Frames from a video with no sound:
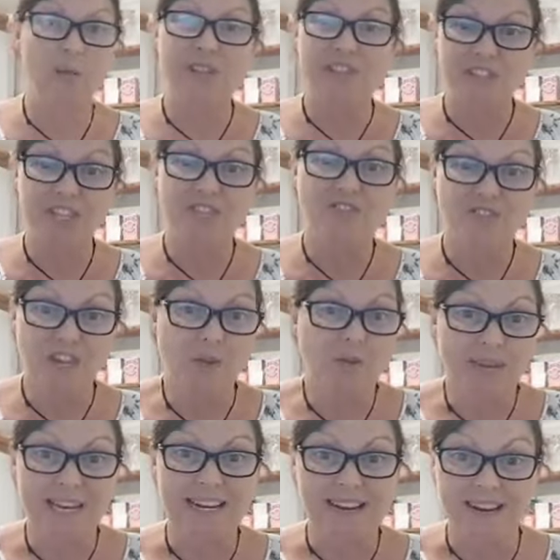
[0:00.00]
we just
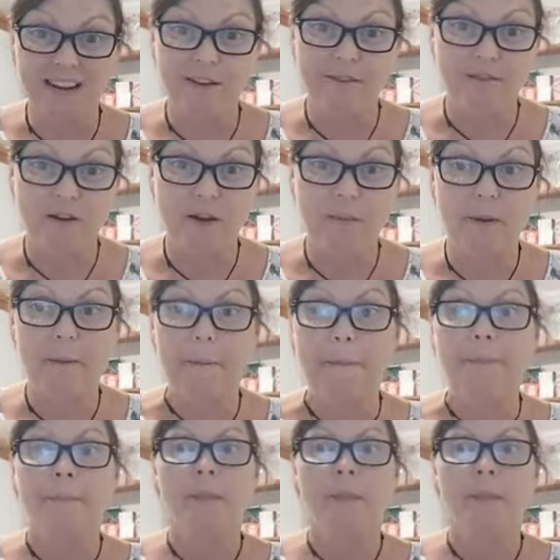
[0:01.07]
don't eat enough fibre.